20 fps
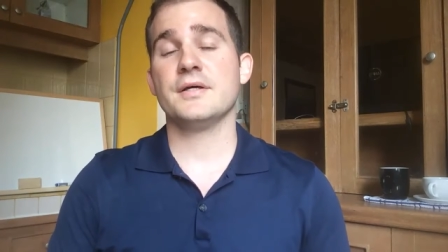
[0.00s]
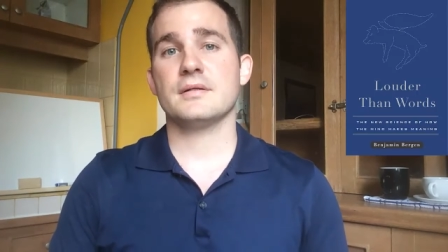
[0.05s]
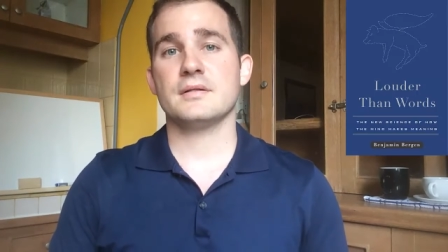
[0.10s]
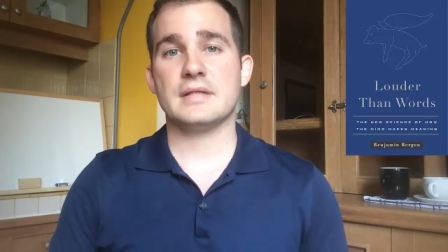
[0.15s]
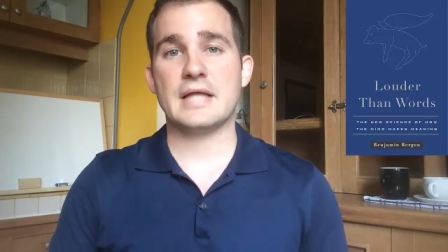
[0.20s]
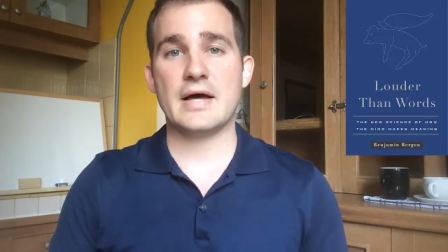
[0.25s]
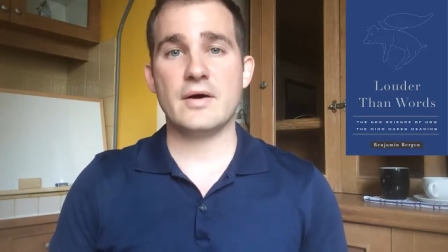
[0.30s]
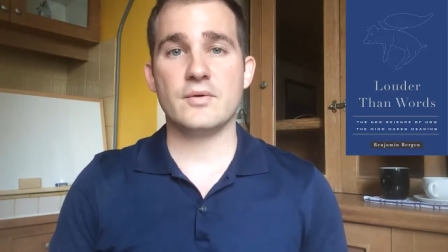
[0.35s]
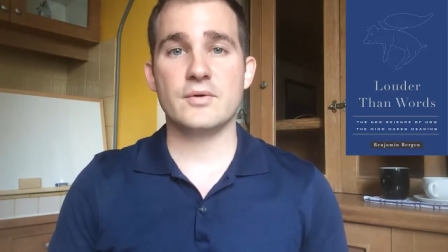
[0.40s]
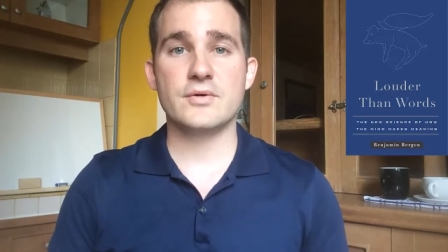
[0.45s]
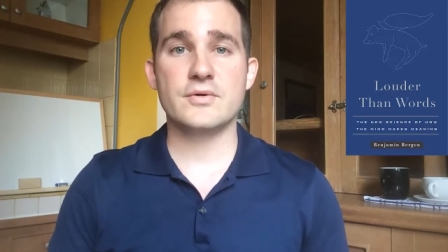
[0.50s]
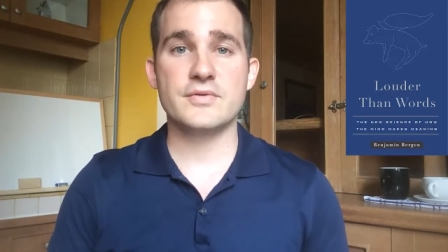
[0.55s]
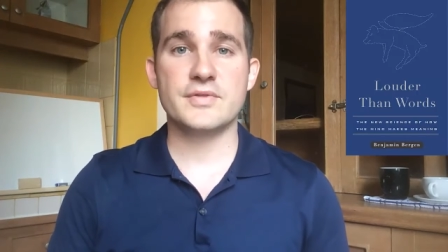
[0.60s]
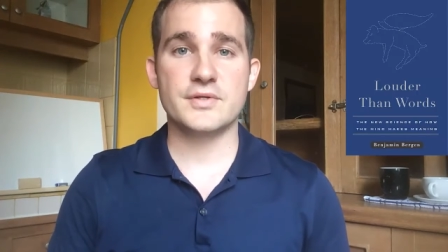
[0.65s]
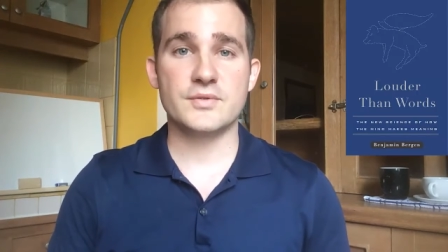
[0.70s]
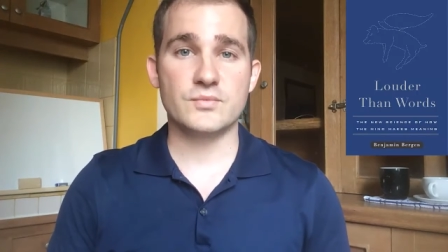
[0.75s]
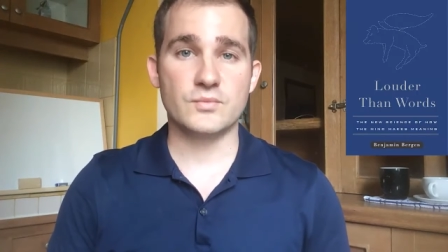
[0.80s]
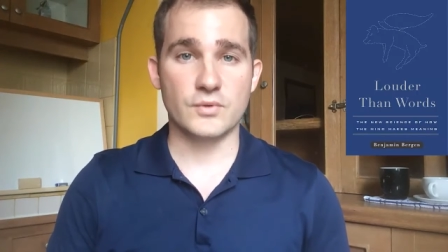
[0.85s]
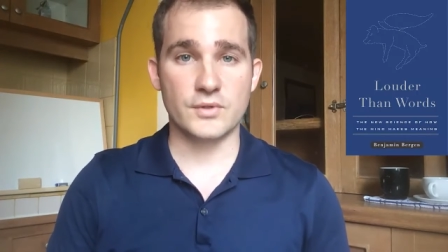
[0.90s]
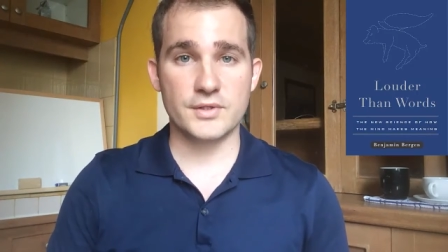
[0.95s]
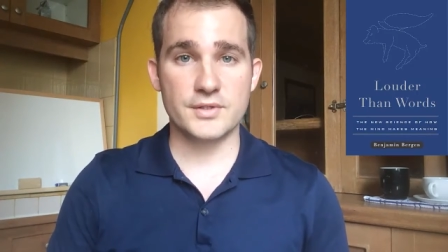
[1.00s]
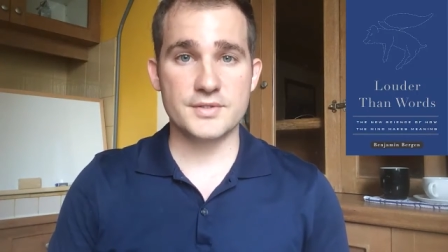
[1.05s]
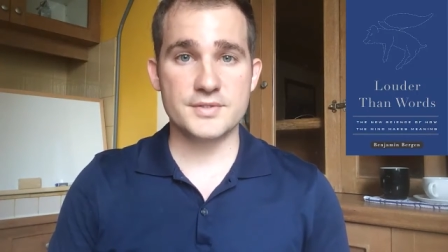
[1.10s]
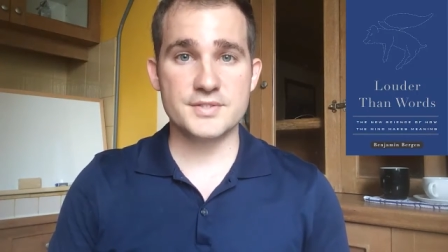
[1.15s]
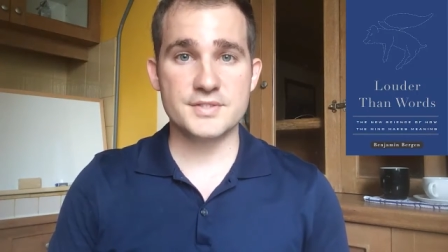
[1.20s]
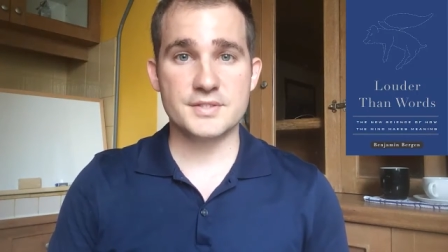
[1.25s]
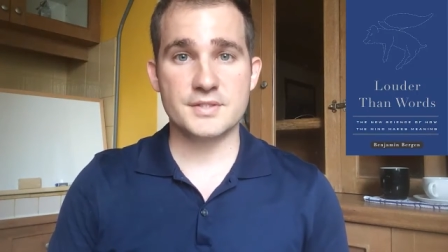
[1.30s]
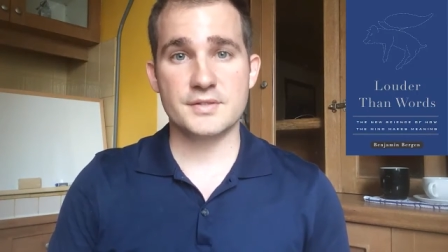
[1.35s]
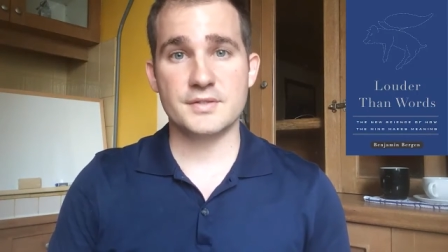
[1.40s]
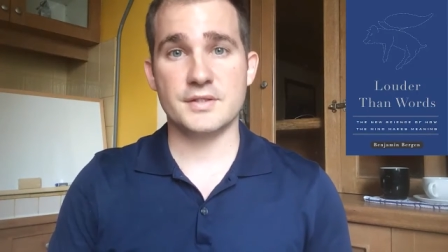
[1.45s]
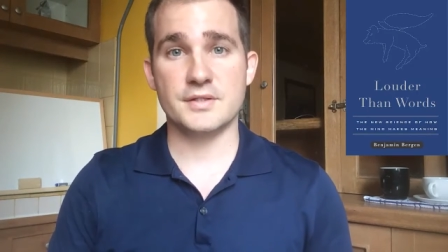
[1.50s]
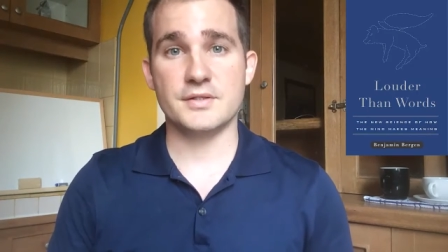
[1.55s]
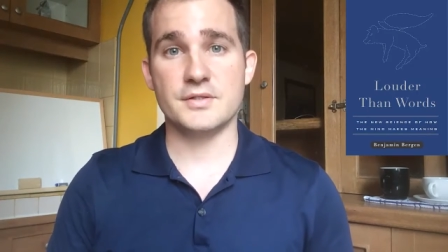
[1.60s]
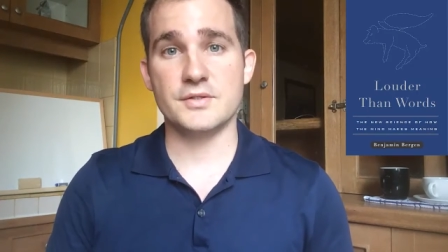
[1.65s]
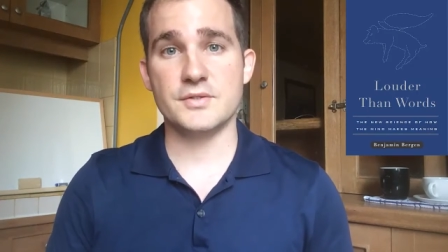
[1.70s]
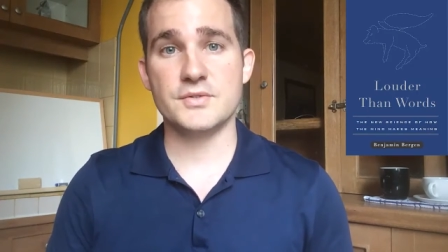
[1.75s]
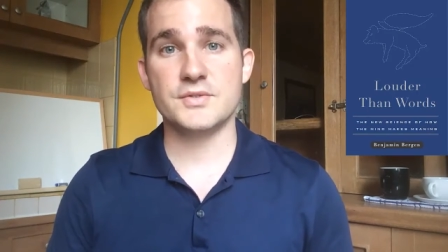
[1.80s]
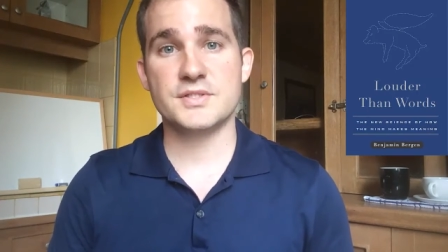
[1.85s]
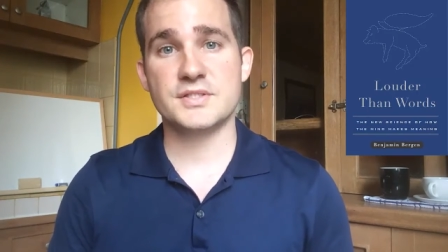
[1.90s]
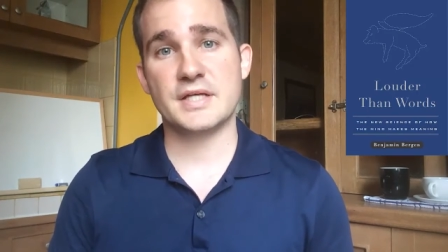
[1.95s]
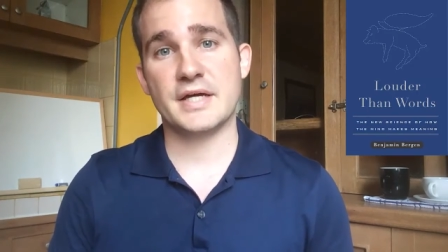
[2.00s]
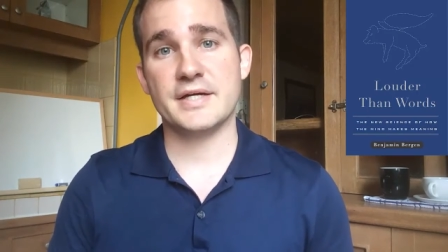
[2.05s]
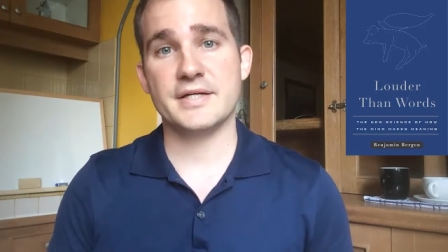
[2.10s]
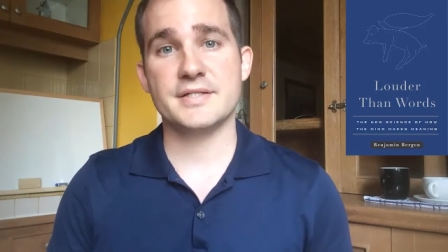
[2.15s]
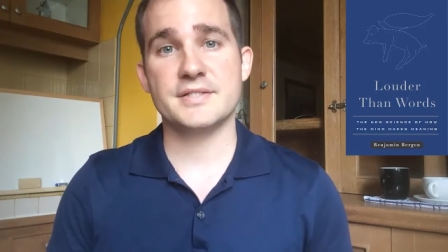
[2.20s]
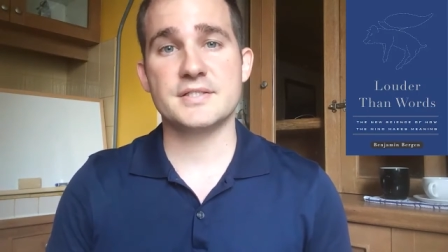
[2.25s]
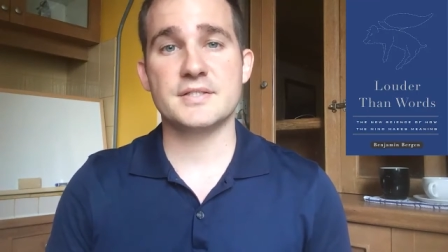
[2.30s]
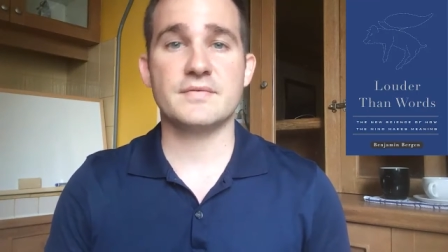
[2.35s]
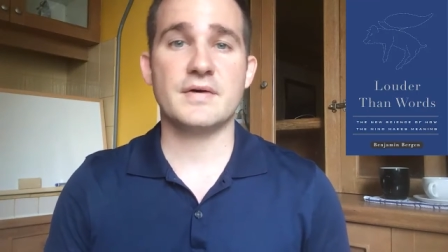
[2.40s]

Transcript: Louder Than Words The New Science